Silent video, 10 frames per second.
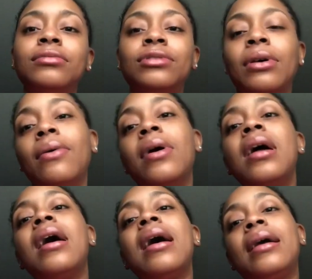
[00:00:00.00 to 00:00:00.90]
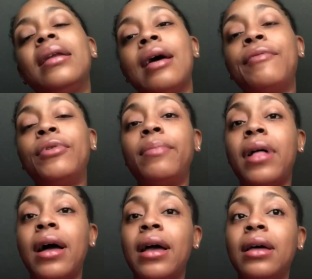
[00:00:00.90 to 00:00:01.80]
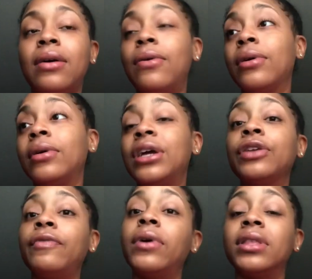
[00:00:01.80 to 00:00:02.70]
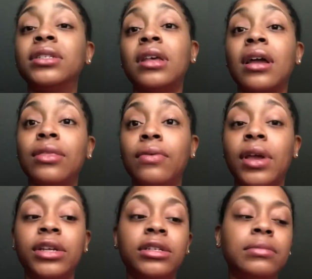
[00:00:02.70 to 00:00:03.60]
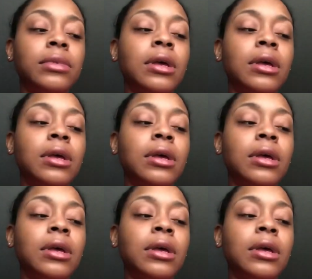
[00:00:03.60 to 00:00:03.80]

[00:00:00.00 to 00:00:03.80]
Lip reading: So I didn't have to apply or interview at the second location.